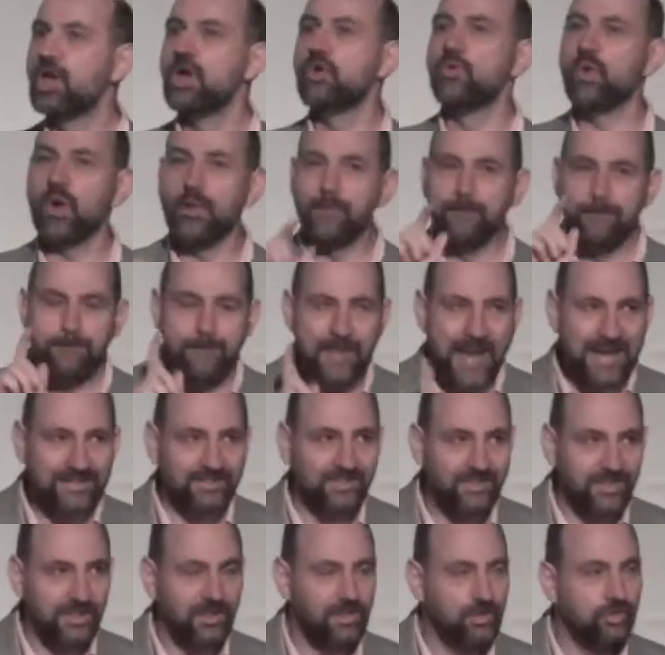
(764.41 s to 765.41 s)
What
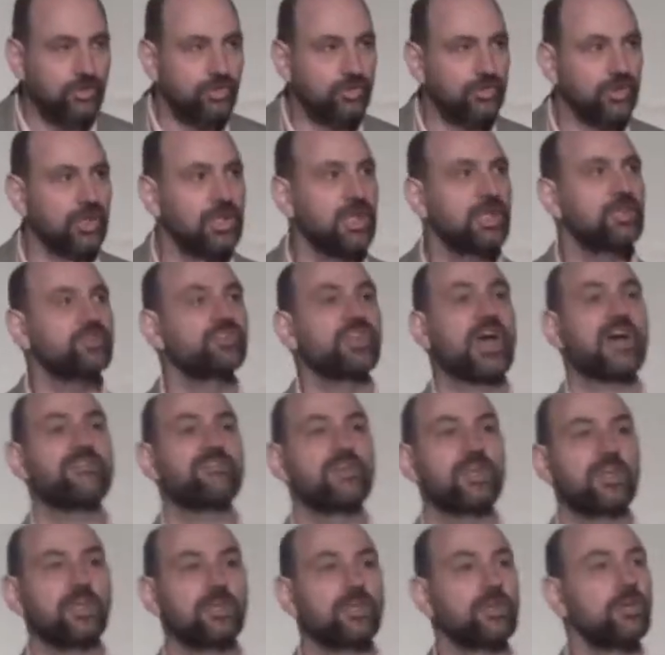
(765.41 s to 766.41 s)
matters is
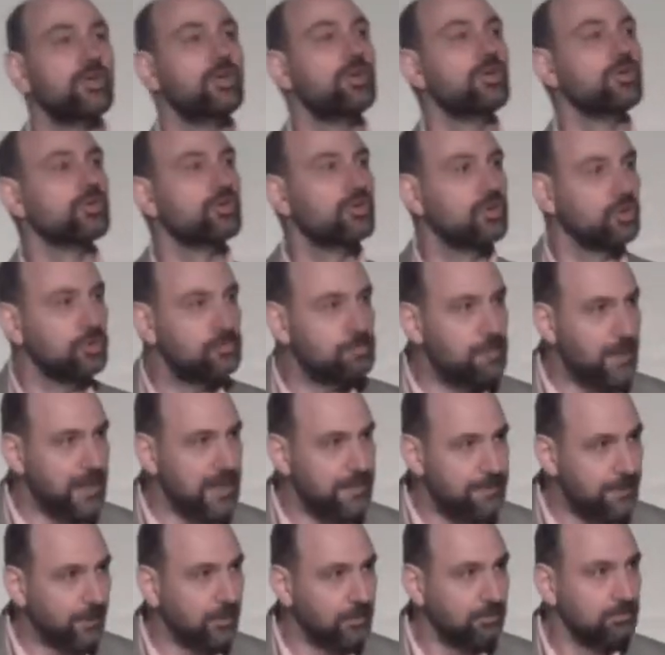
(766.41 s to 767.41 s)
having good
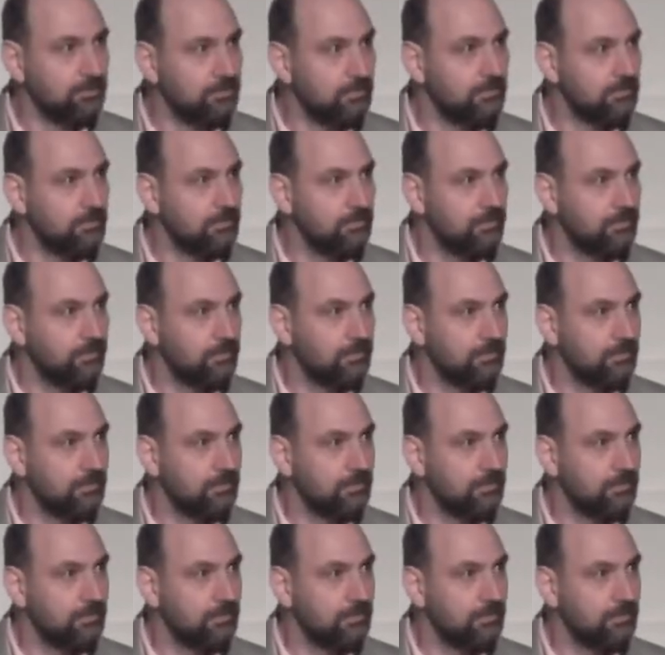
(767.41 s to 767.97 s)
people